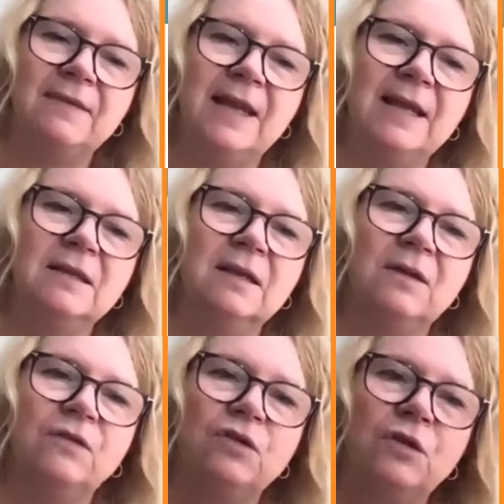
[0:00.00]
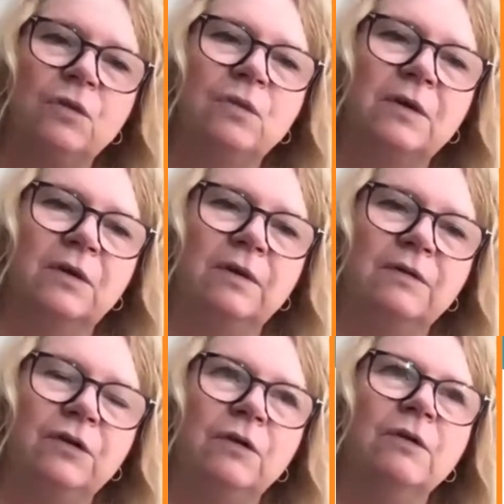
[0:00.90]
and then
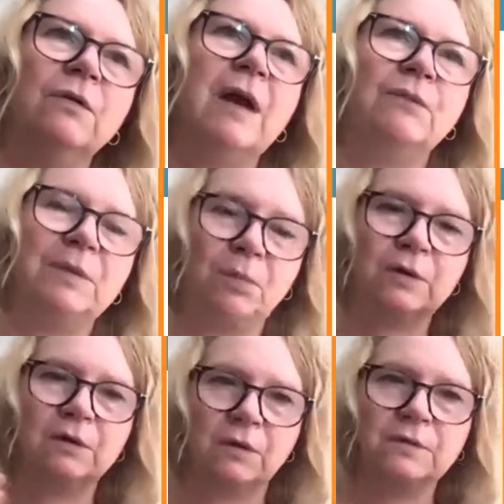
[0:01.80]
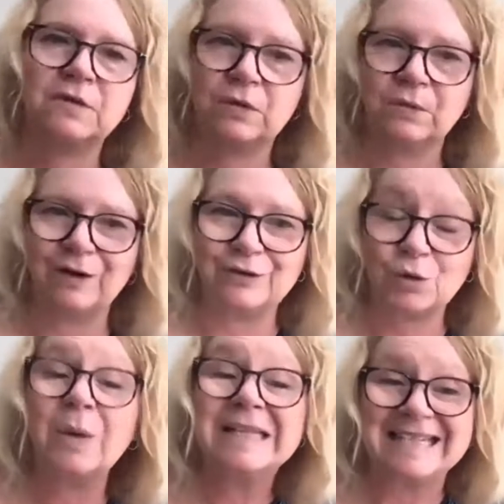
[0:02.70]
your report goes to
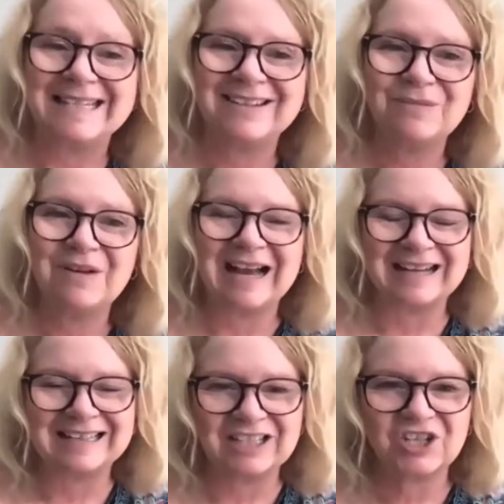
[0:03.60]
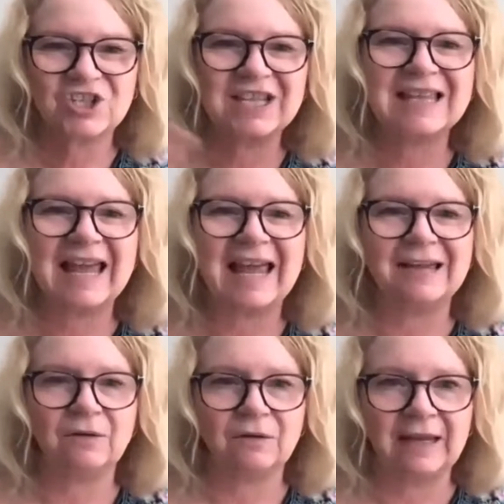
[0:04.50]
20 clinicians,
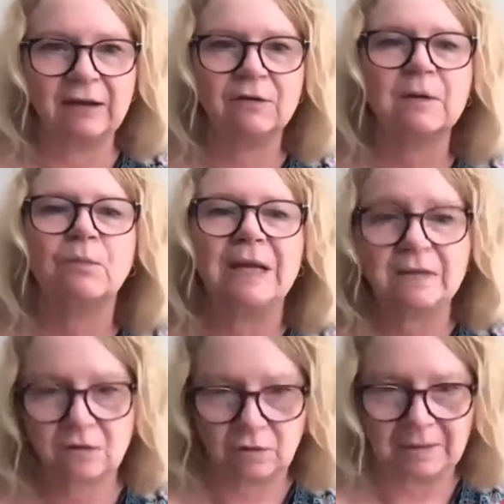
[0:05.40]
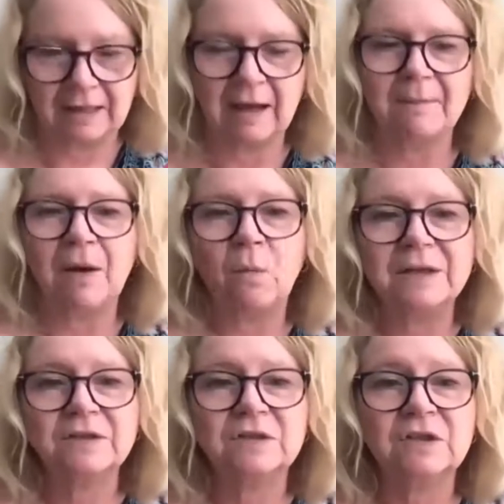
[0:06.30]
and there's a brainstorming about
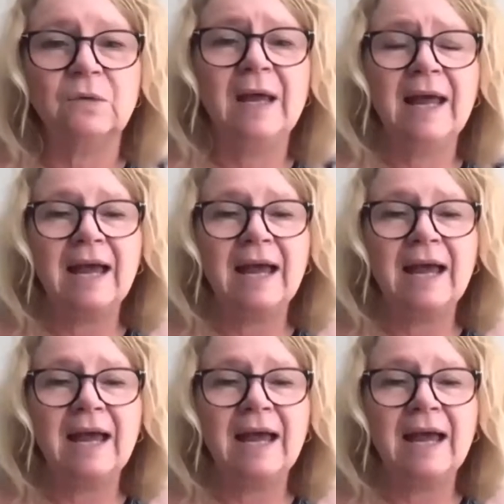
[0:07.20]
what to do,